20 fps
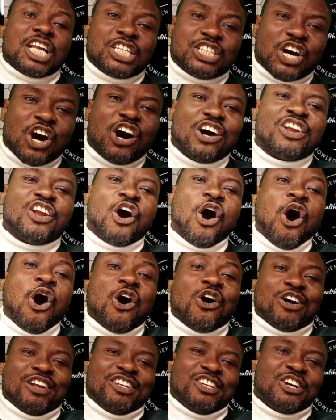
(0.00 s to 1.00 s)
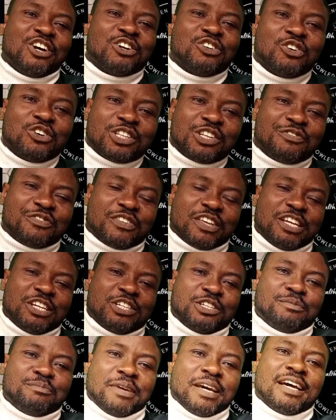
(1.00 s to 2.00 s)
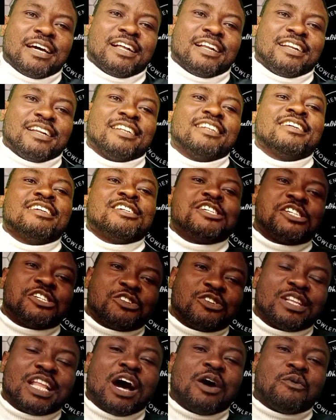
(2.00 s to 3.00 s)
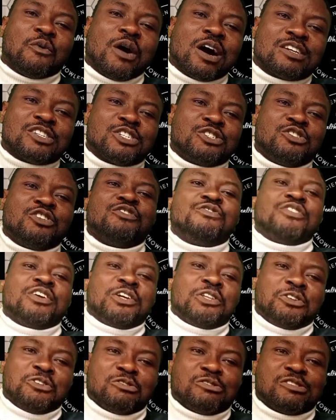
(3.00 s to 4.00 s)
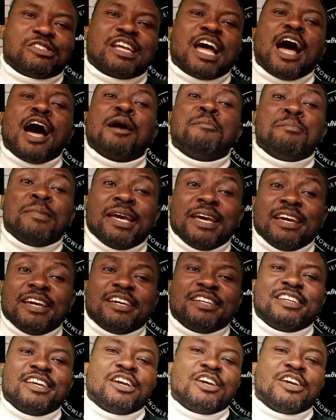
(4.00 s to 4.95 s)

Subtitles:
turn on your notification bell so that once new videos are made,